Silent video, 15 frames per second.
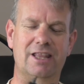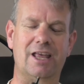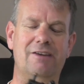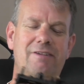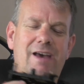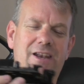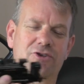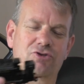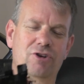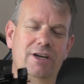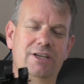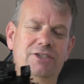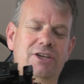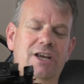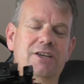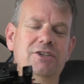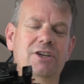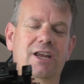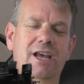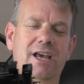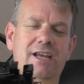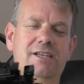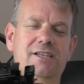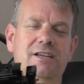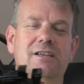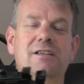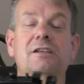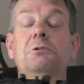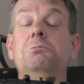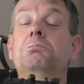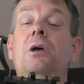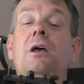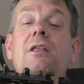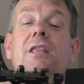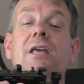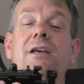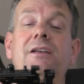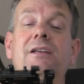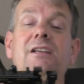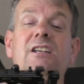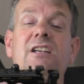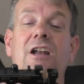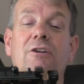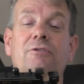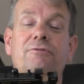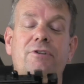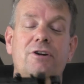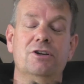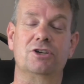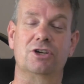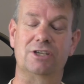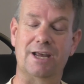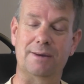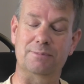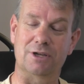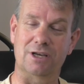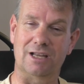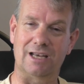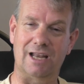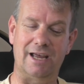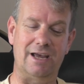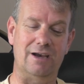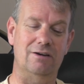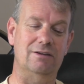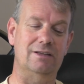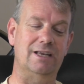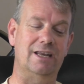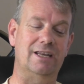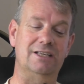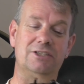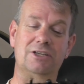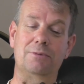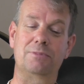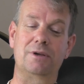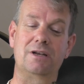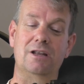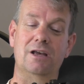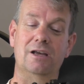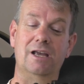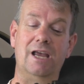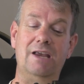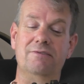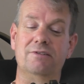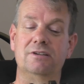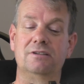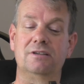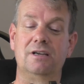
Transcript: They've had a train set as a kid, and they, first attempt at a layout, and it's something that even